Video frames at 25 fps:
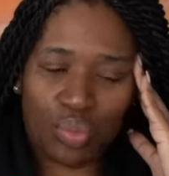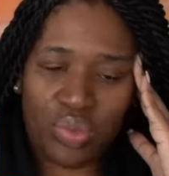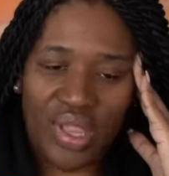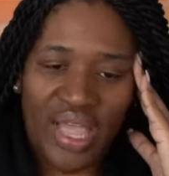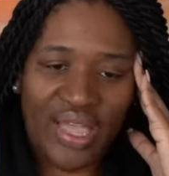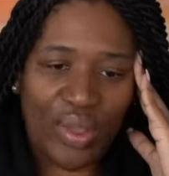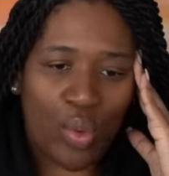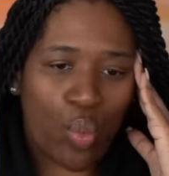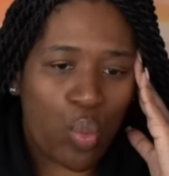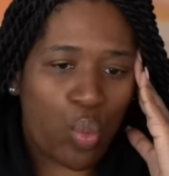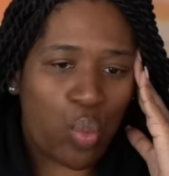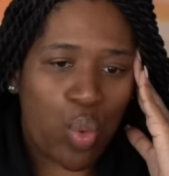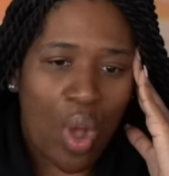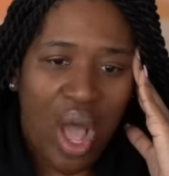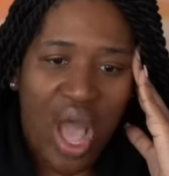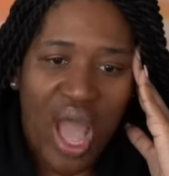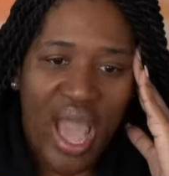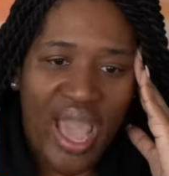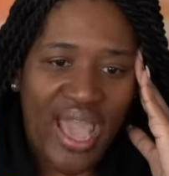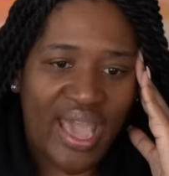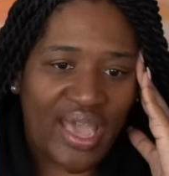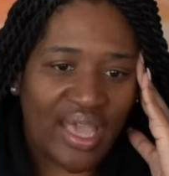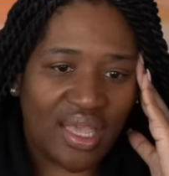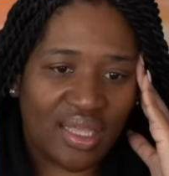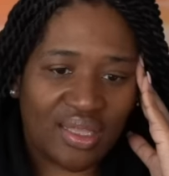Like
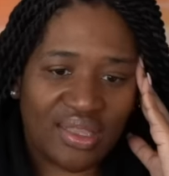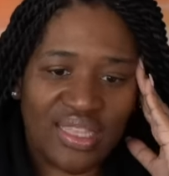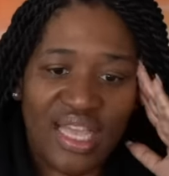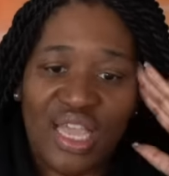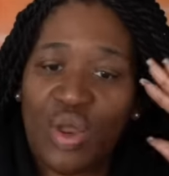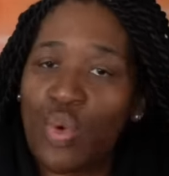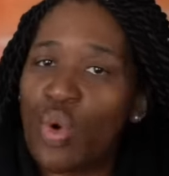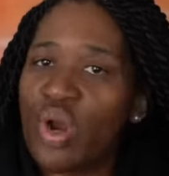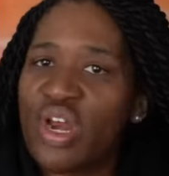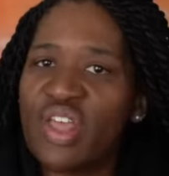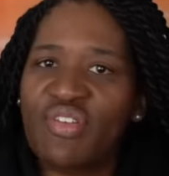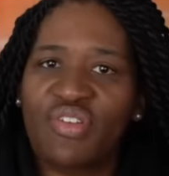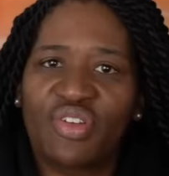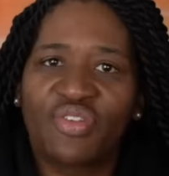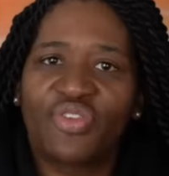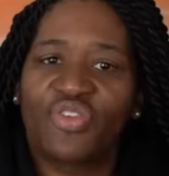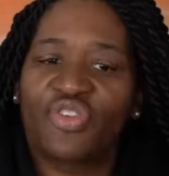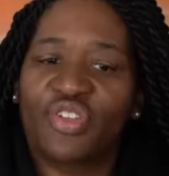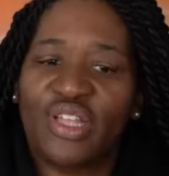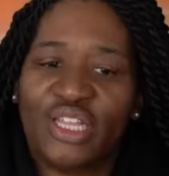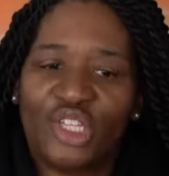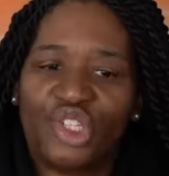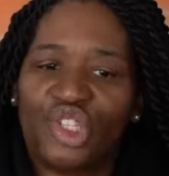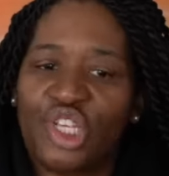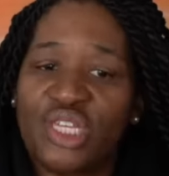why? They weren't even
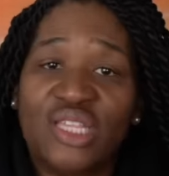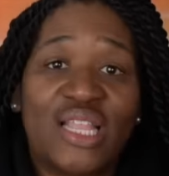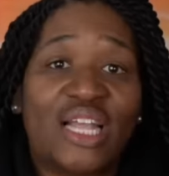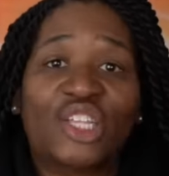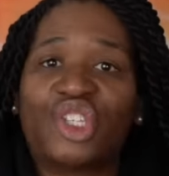flinching.